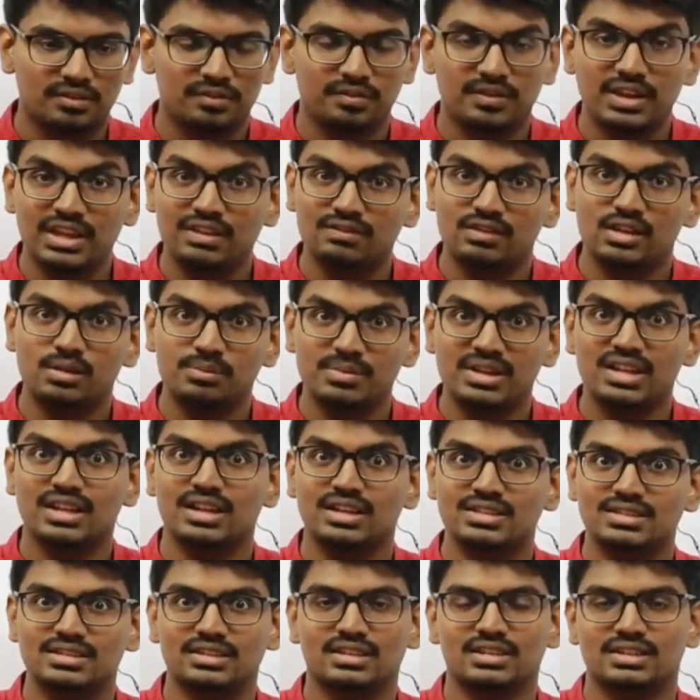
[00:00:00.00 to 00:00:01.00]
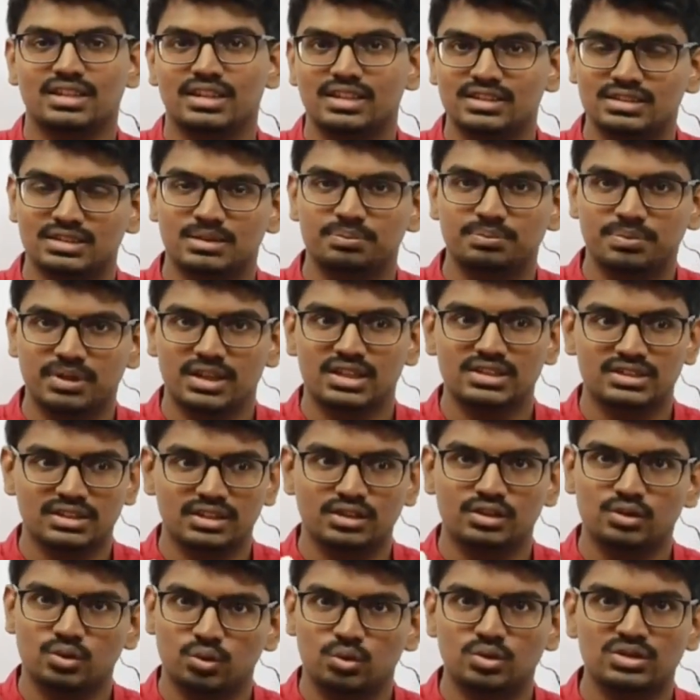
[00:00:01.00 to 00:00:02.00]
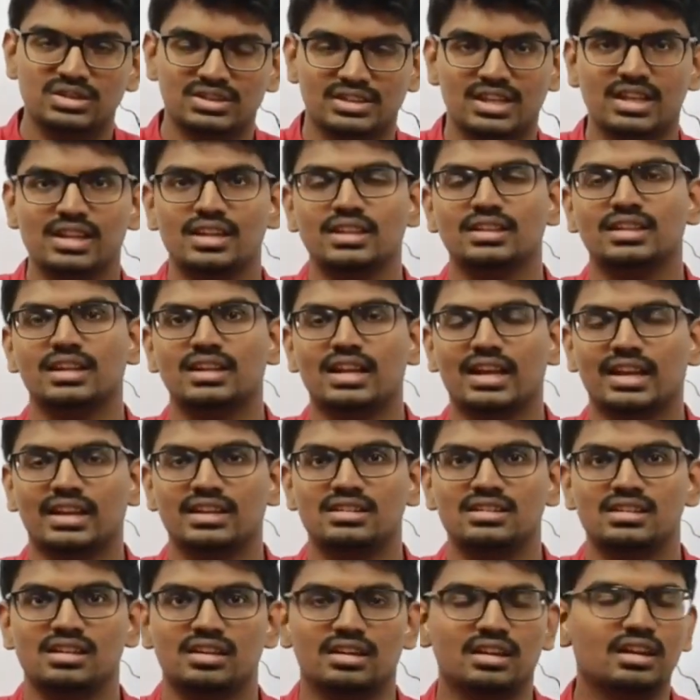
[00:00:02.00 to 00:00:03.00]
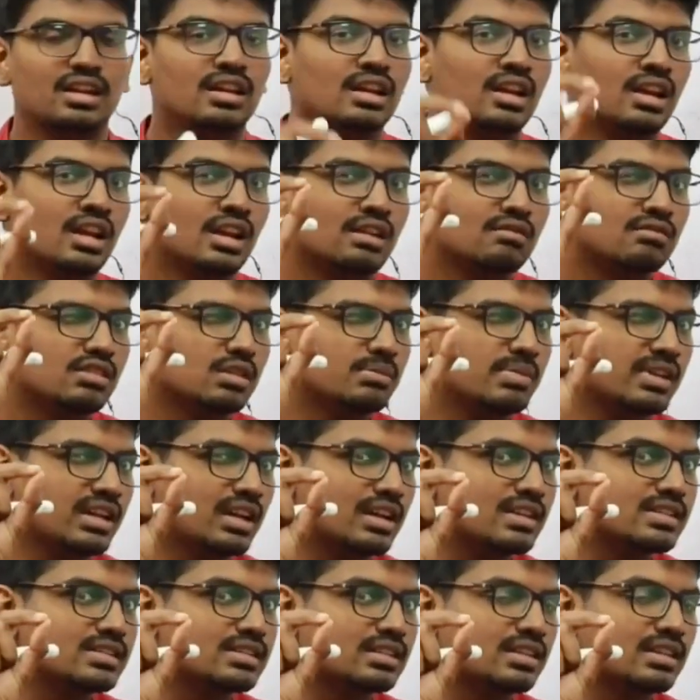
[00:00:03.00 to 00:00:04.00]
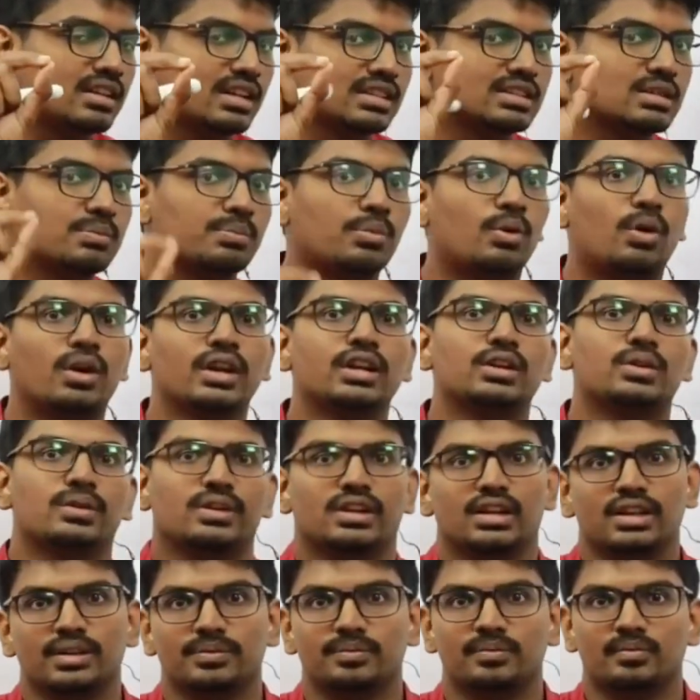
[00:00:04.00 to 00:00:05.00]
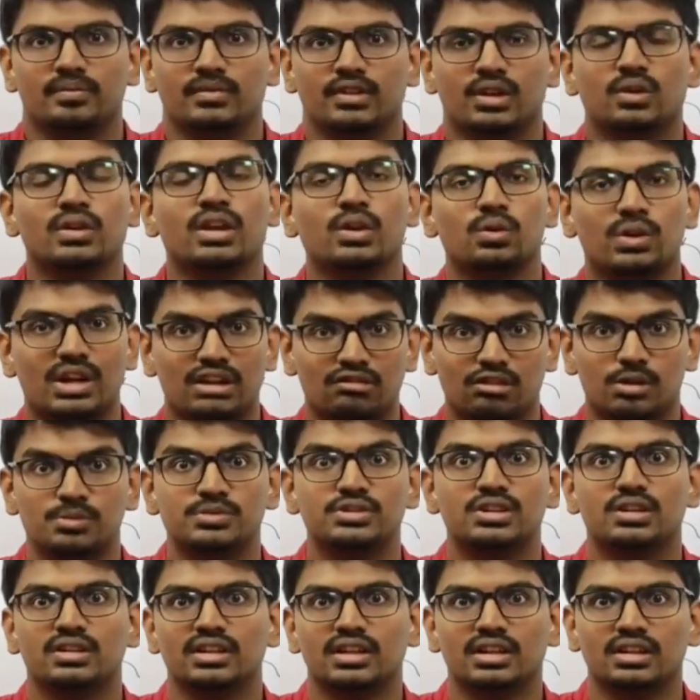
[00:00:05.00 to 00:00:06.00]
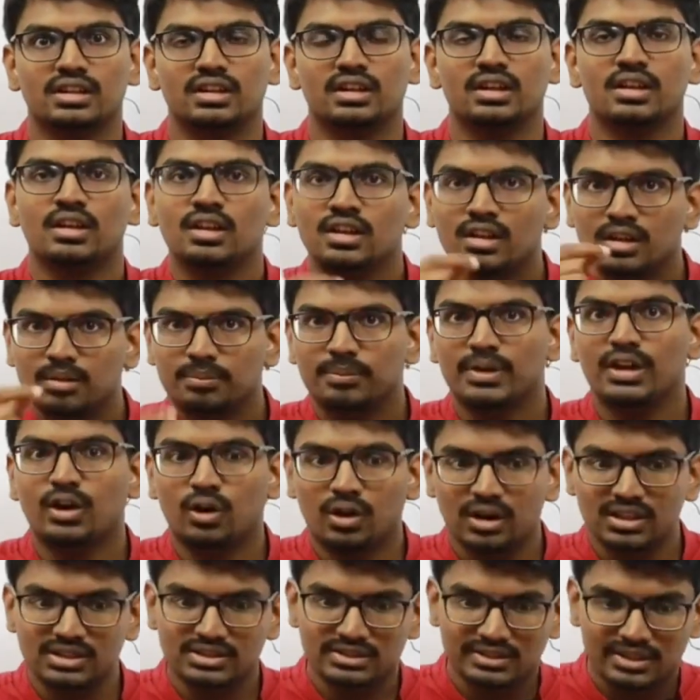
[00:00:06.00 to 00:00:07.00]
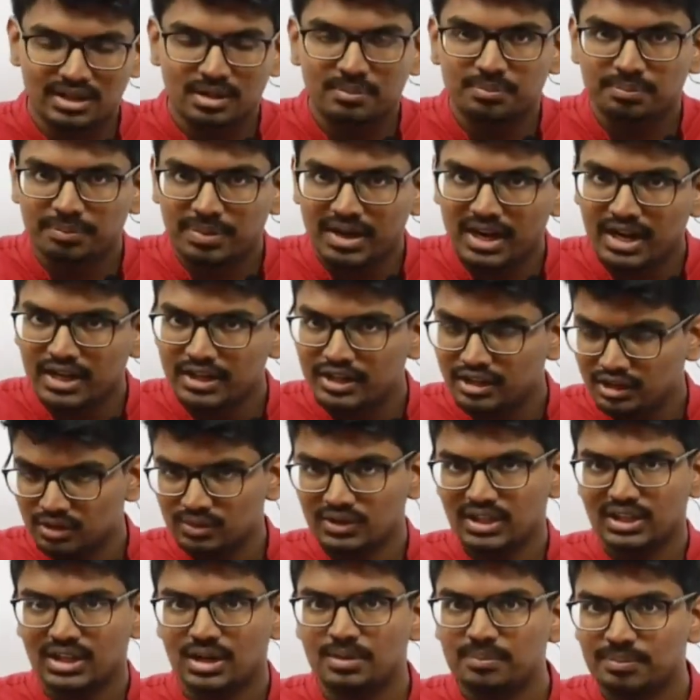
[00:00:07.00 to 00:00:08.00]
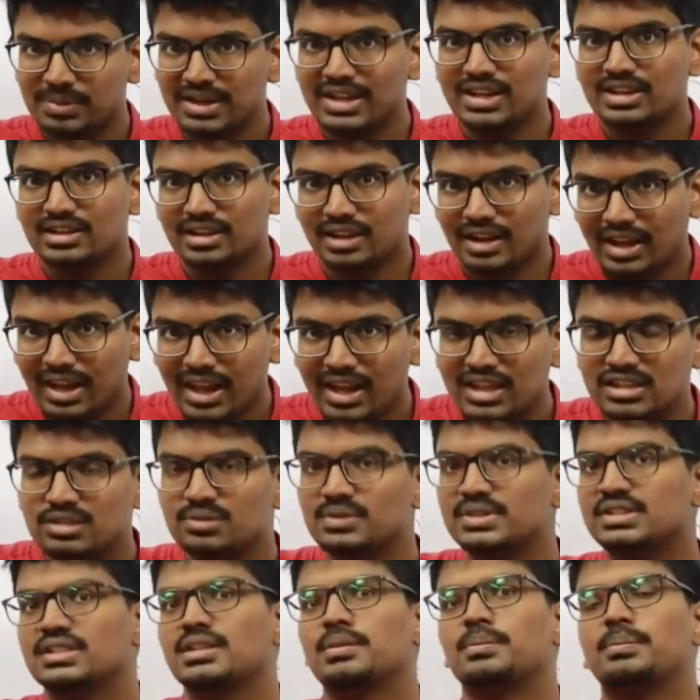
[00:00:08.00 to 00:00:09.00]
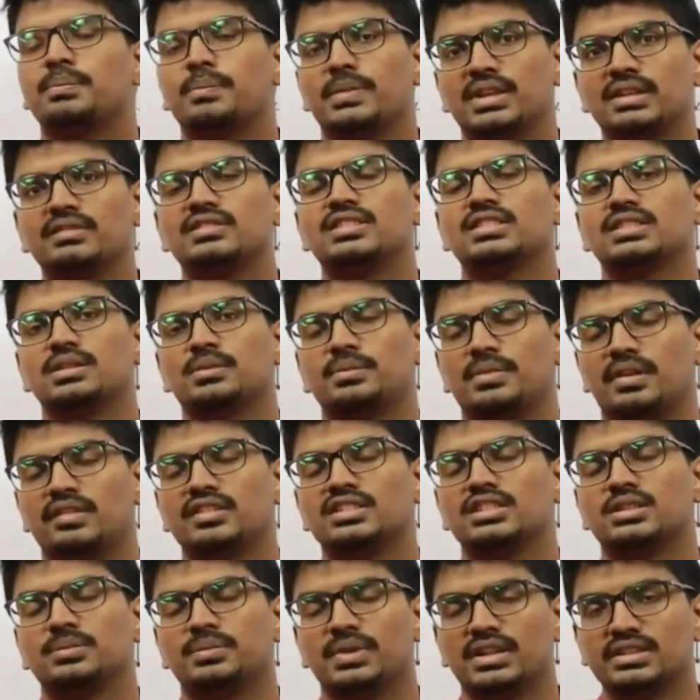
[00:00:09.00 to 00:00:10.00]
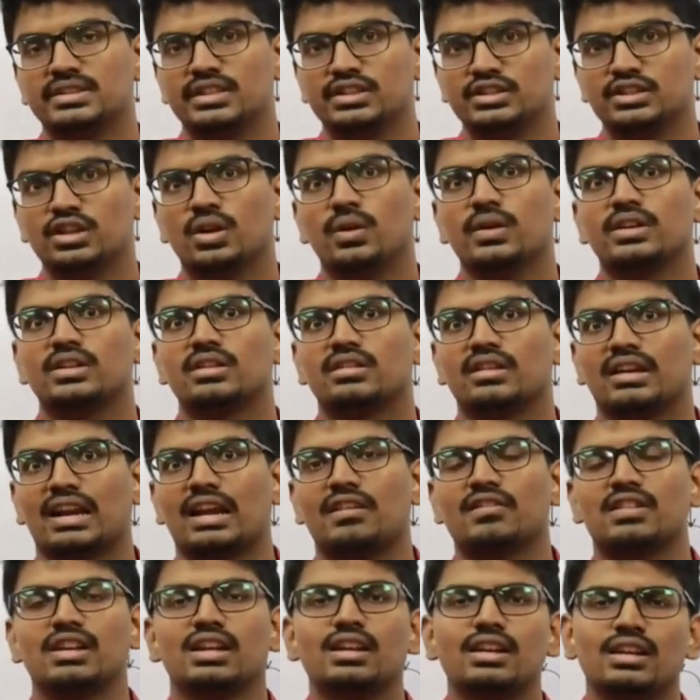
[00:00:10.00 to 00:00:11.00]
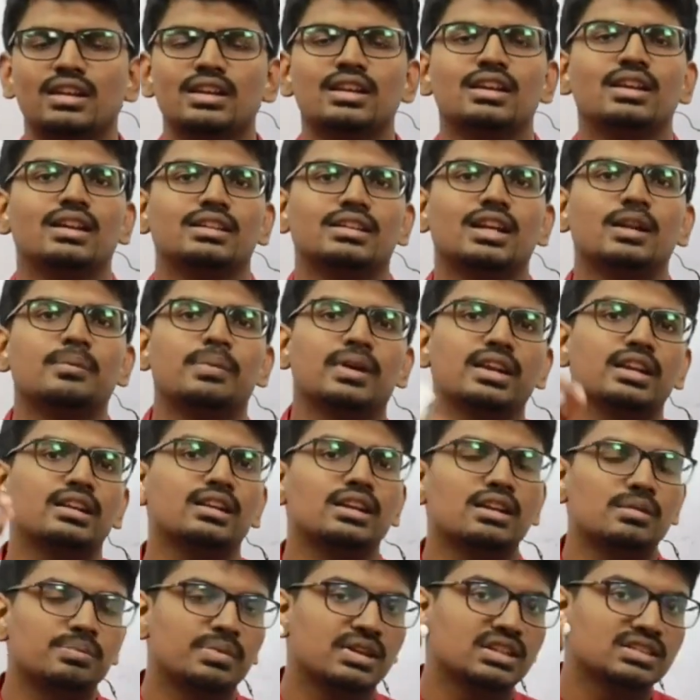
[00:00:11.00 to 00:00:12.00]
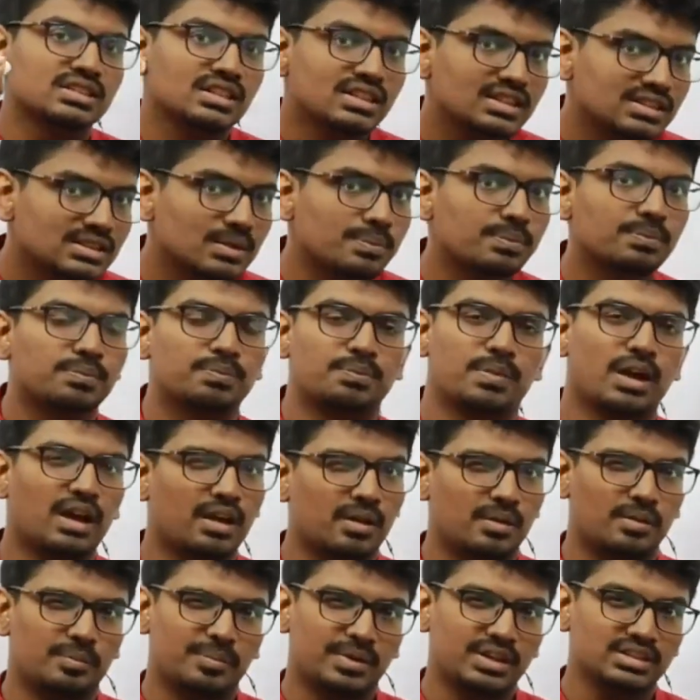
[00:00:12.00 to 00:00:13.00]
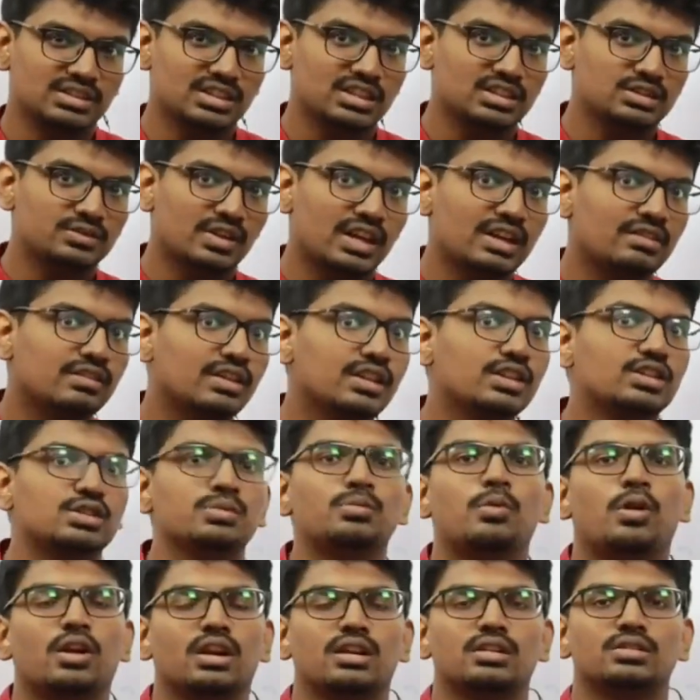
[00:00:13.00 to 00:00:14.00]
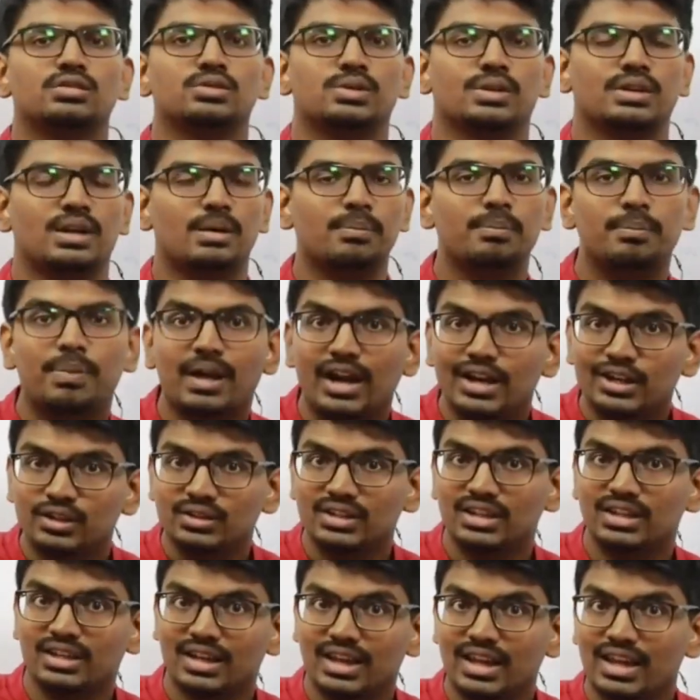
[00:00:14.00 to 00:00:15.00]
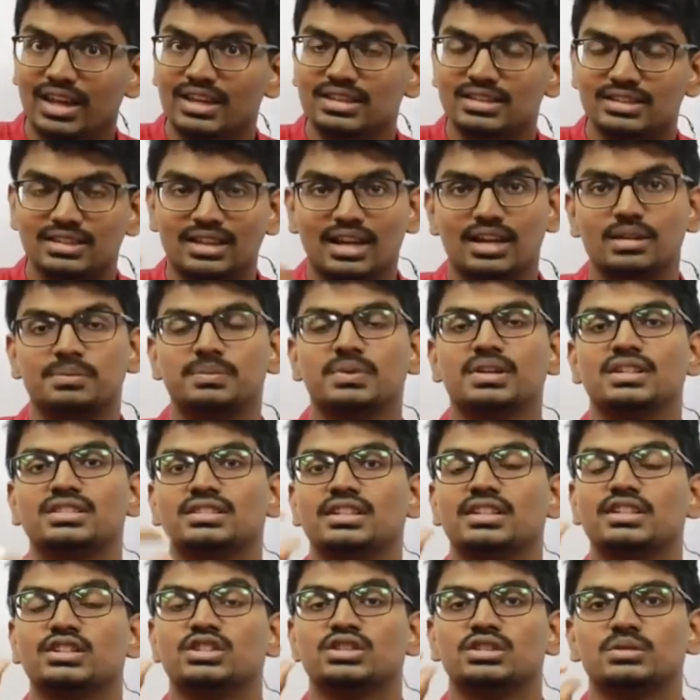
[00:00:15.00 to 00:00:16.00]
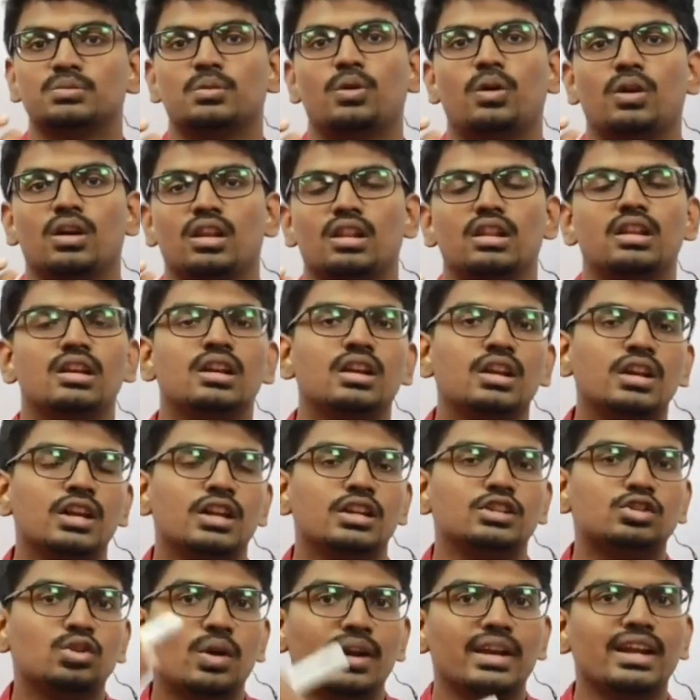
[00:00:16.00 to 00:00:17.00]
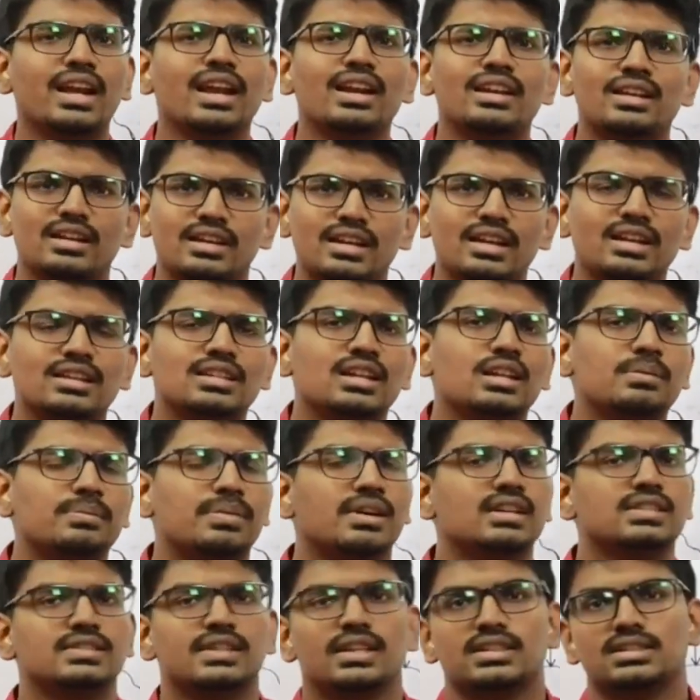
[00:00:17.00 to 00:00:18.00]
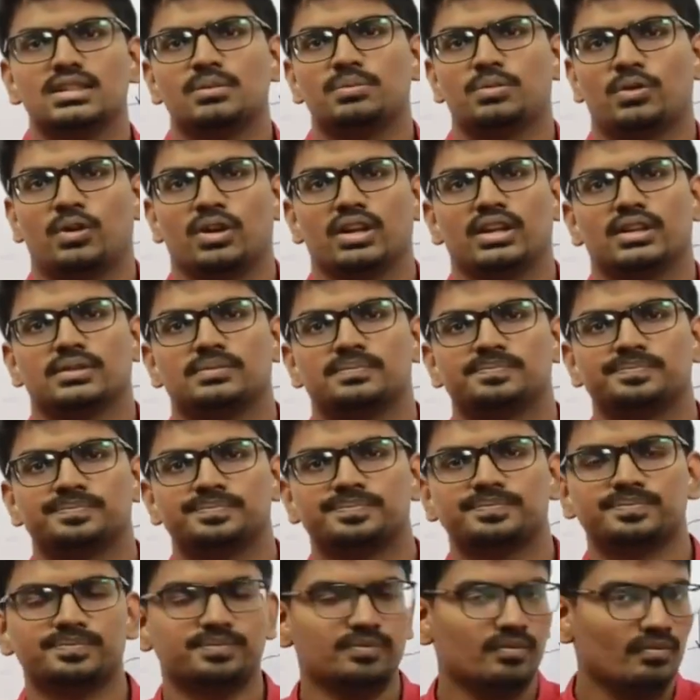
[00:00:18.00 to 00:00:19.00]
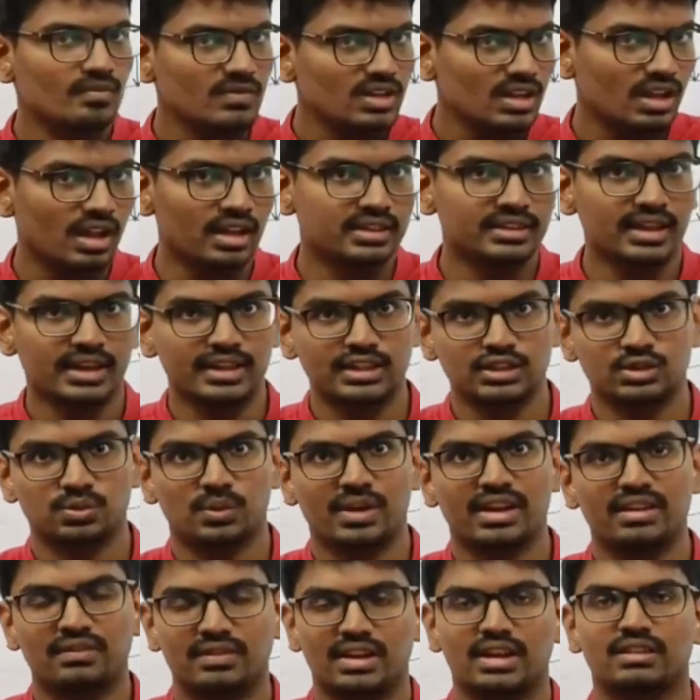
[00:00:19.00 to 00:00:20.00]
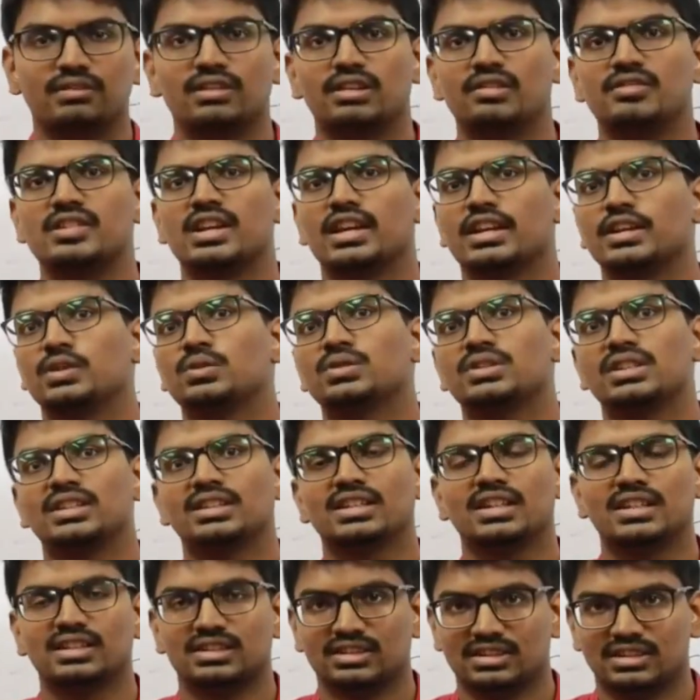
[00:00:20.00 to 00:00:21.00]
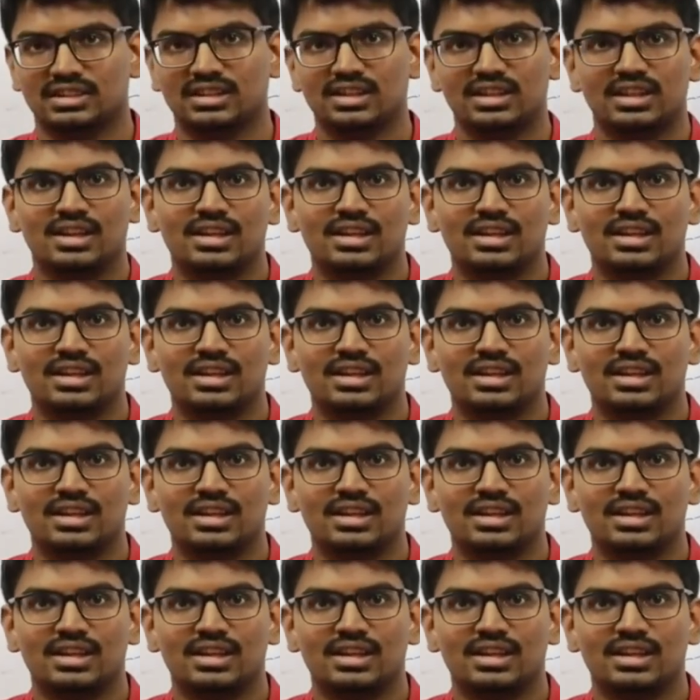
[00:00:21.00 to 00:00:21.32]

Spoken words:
we will be considered, that is the person who is taking the direction will be considered as a point only. Okay, you would have observed it, because compared to the complete range which the person is going to travel, that particular person is very small. So compared to the range, that person is small, so I can treat that person as a point. That is why whenever we are using the